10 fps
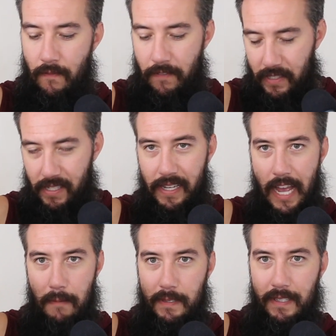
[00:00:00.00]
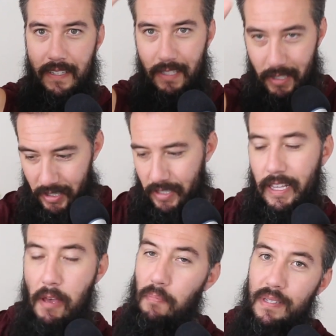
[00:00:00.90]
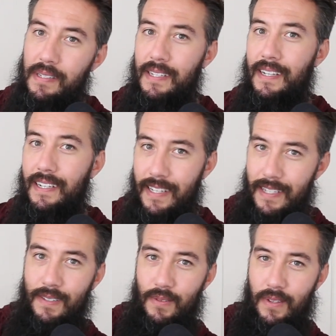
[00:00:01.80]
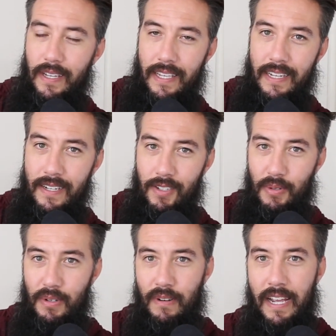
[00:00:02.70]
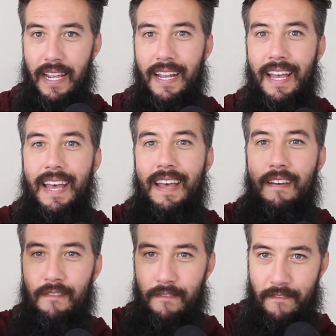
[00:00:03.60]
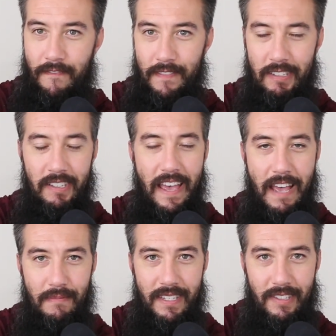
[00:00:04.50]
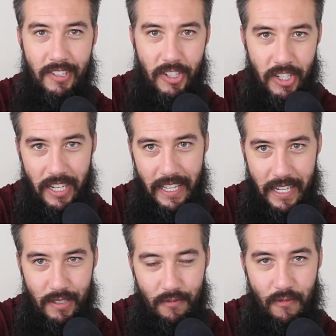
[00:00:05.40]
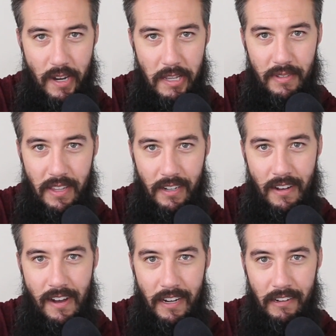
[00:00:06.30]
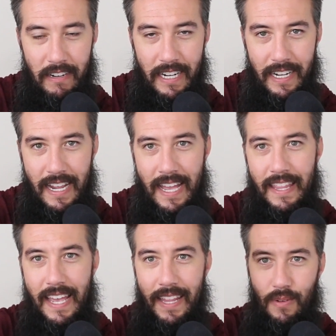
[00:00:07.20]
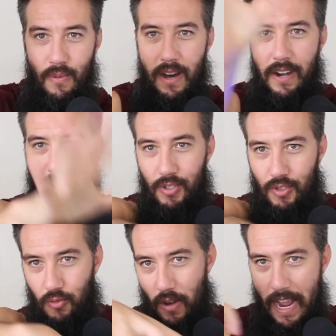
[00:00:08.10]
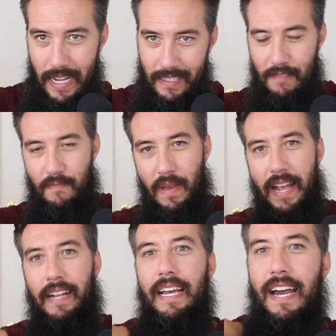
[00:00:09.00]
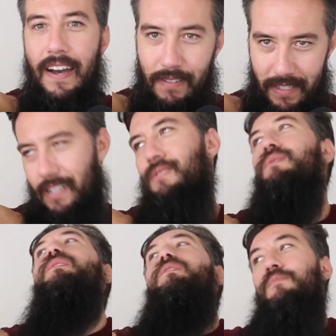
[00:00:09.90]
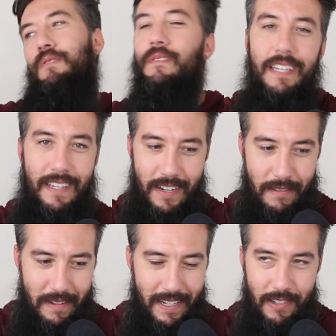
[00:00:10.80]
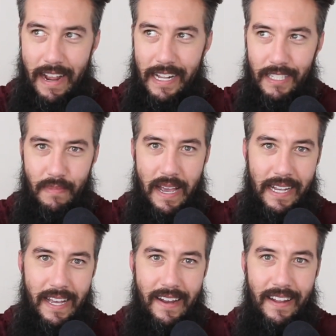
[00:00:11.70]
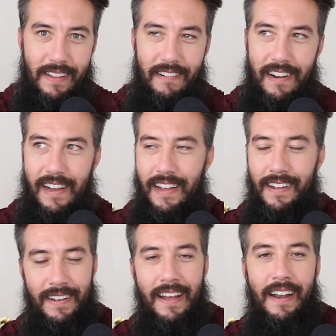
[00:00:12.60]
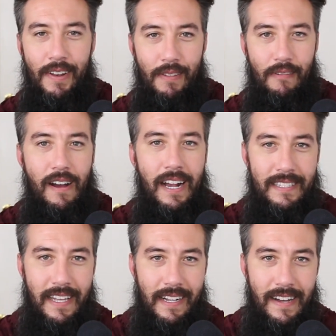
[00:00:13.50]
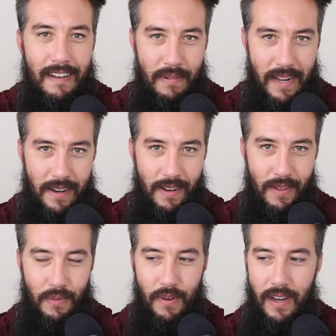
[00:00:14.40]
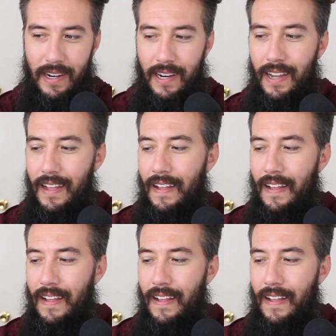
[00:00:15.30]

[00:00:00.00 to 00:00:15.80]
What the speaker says: steps, slips because like he didn't do it right, slams his ribs on the concrete, and then the water drags him back out. It was like a horror movie. You know what I mean? Drags him back out on the not under the rocks, thank God, but out into the water.